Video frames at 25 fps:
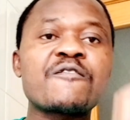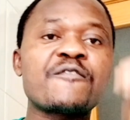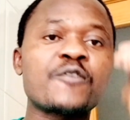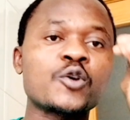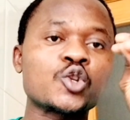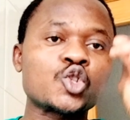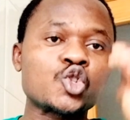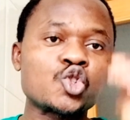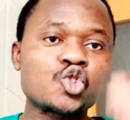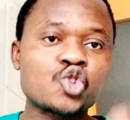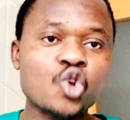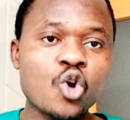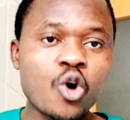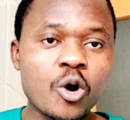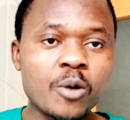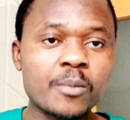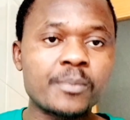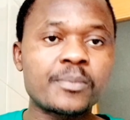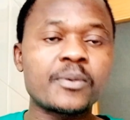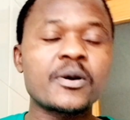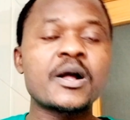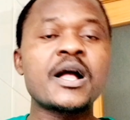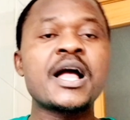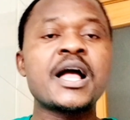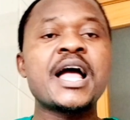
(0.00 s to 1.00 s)
for
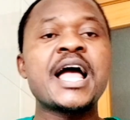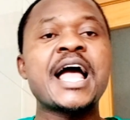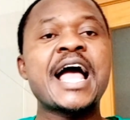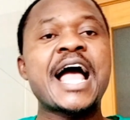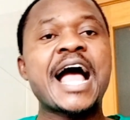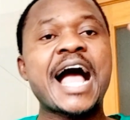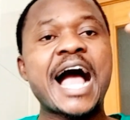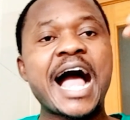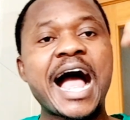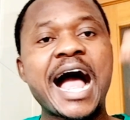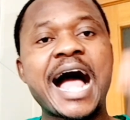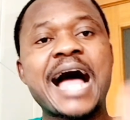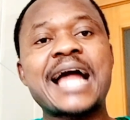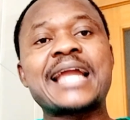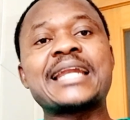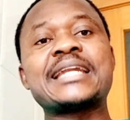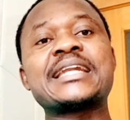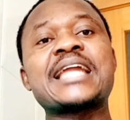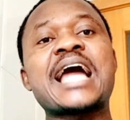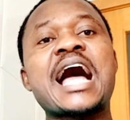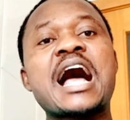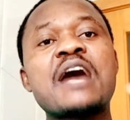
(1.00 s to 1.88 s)
job, and